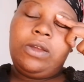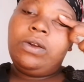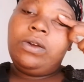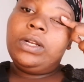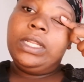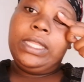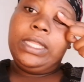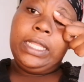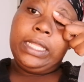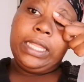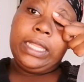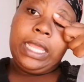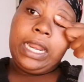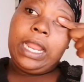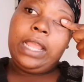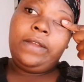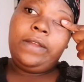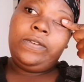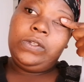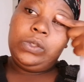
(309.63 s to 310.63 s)
The only thing that
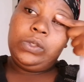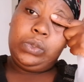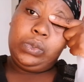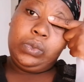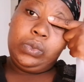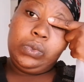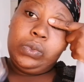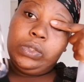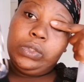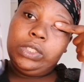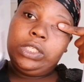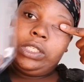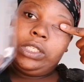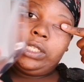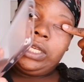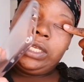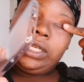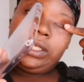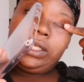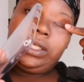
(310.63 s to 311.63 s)
I have to do is
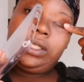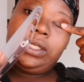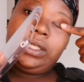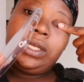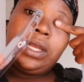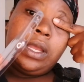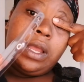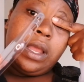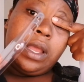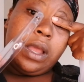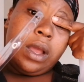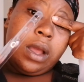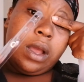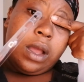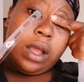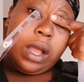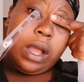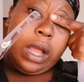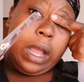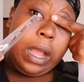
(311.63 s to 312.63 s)
just
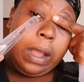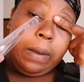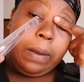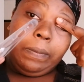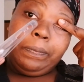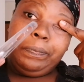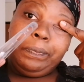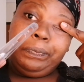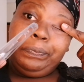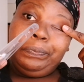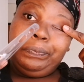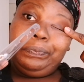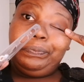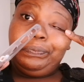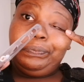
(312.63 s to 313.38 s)
put